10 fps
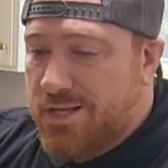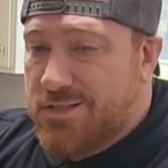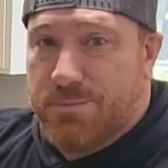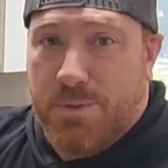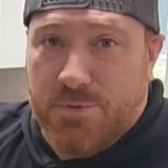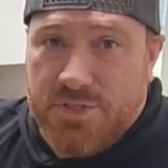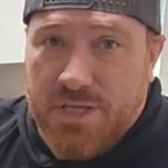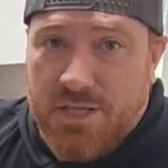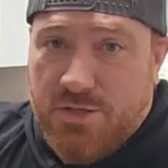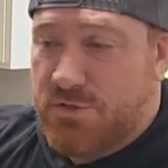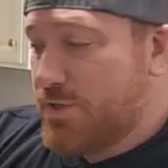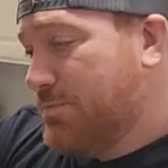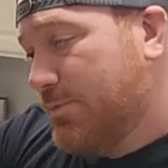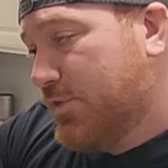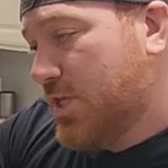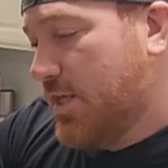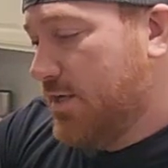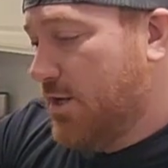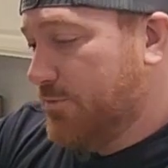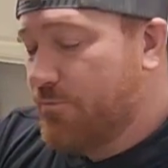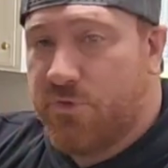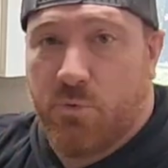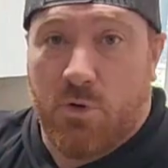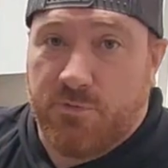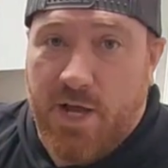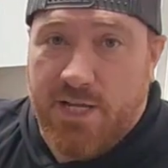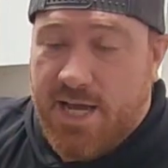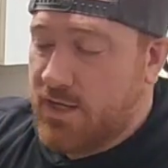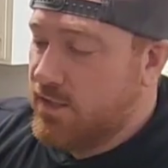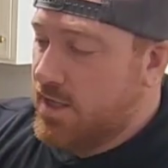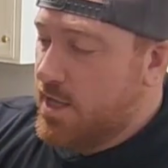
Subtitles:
Some people say they do, some people say they don't. We'll find out.